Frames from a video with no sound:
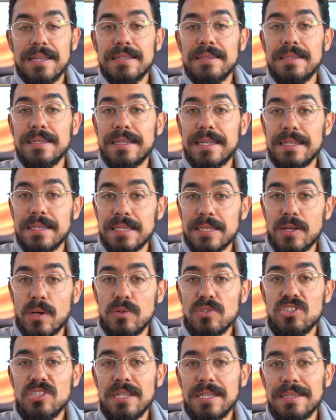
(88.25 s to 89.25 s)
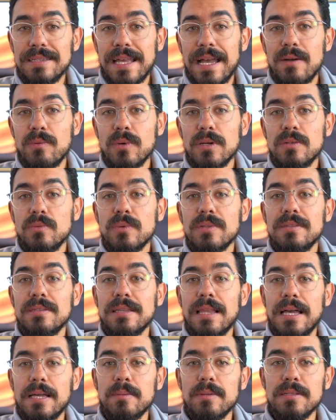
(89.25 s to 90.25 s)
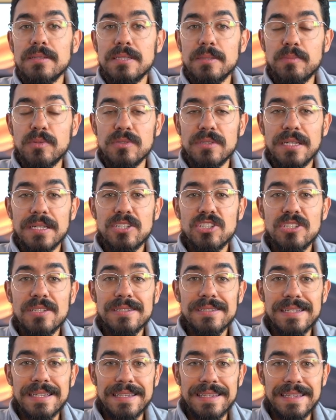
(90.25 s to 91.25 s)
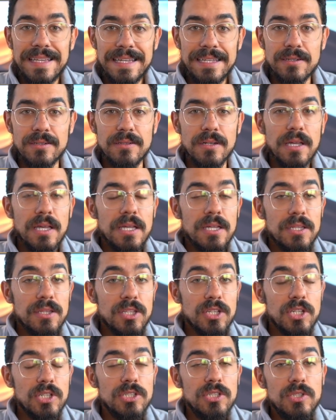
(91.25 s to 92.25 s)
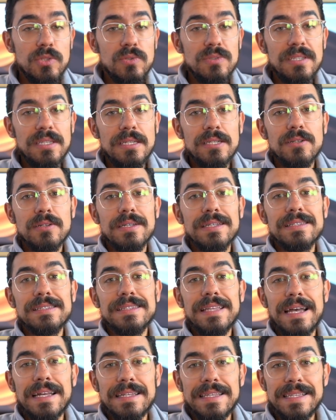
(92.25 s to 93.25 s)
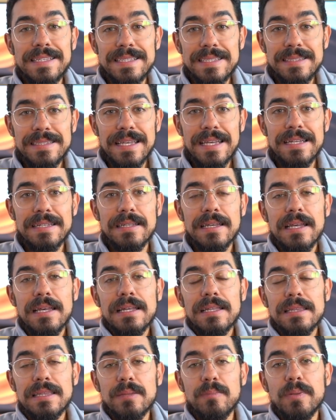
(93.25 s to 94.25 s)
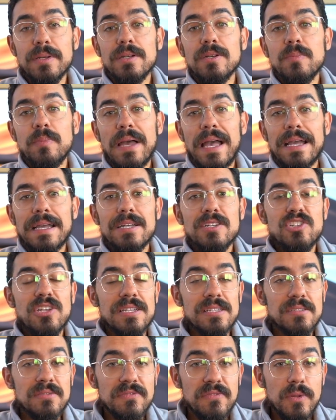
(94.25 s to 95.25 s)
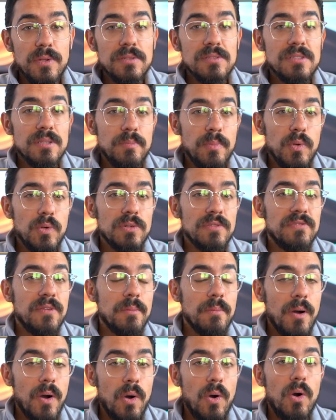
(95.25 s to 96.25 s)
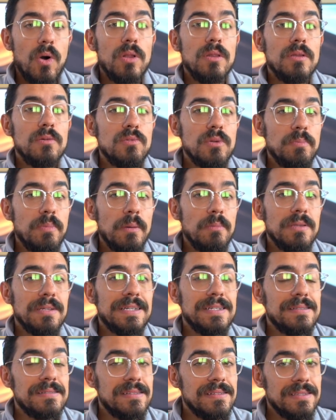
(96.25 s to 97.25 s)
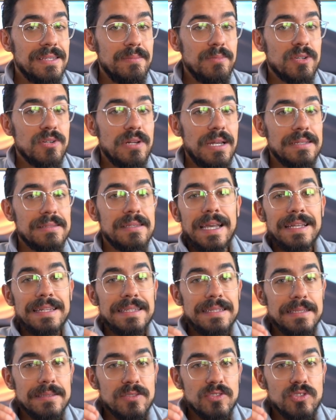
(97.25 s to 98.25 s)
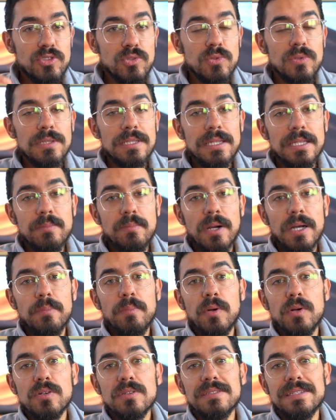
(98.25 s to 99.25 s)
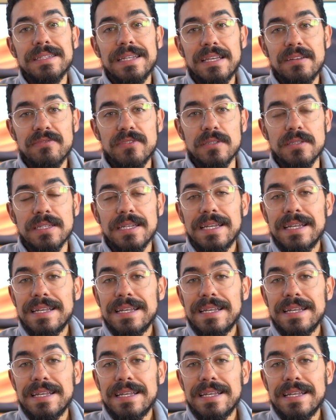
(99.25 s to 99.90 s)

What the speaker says: They can negotiate that one with the liability protections later. The good news here is that he said the bigger package has full support from all Republicans and Democrats, and it is truly a bipartisan effort.